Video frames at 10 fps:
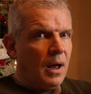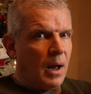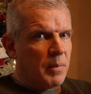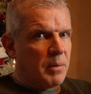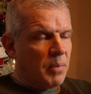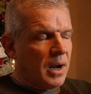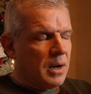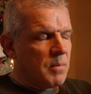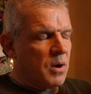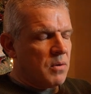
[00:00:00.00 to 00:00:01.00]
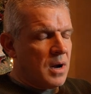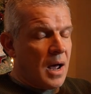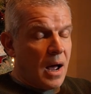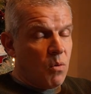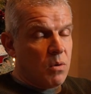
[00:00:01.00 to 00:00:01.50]
I'm in panic mode
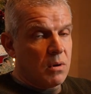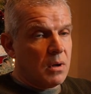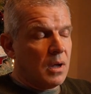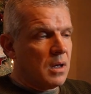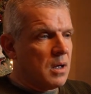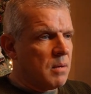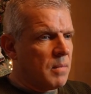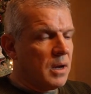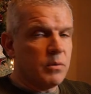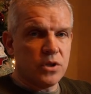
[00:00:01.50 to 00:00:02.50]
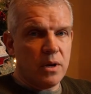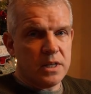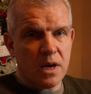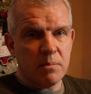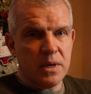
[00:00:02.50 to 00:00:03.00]
now, and it was only
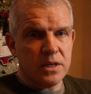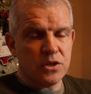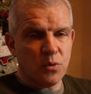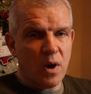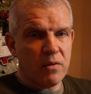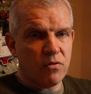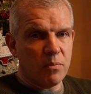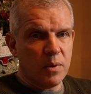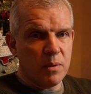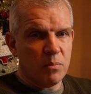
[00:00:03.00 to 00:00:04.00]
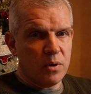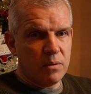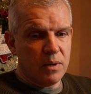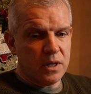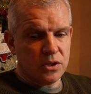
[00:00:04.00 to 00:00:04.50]
10 metres away from me,
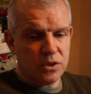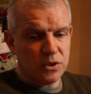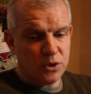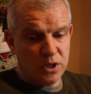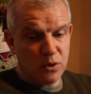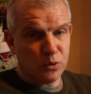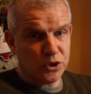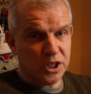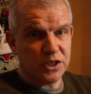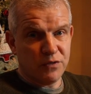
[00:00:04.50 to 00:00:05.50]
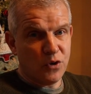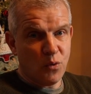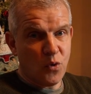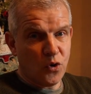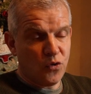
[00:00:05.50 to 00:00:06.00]
but it's still 6 foot
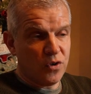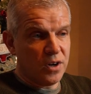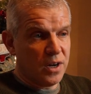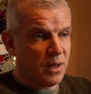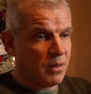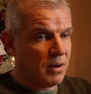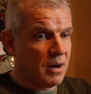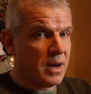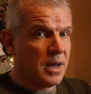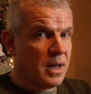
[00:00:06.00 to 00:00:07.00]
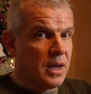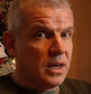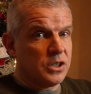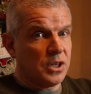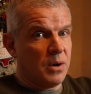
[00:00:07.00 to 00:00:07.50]
of water underneath it.
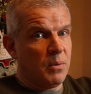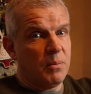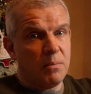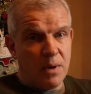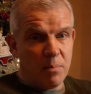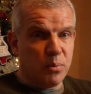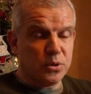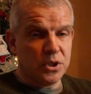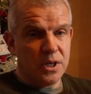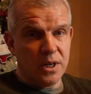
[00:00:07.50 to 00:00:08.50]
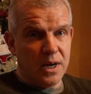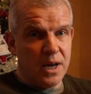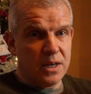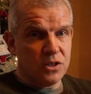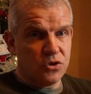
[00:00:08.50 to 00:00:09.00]
So I pushed it
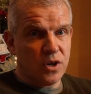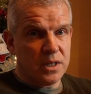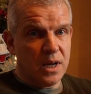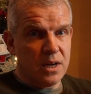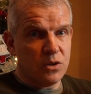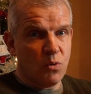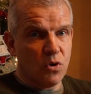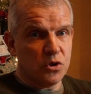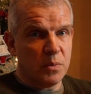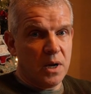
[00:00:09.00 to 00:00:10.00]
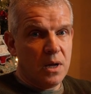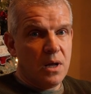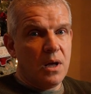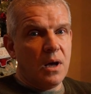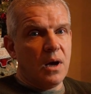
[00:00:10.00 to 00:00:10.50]
again, trying to get it towards me,
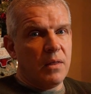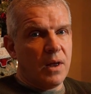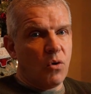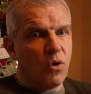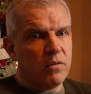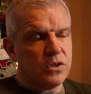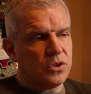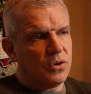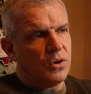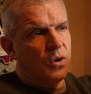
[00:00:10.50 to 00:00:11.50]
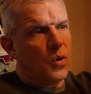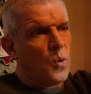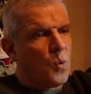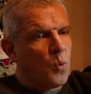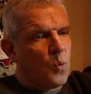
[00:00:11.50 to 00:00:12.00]
and then all of a sudden,
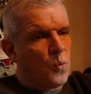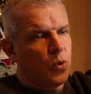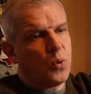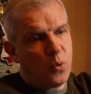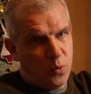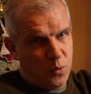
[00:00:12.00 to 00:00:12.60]
whew,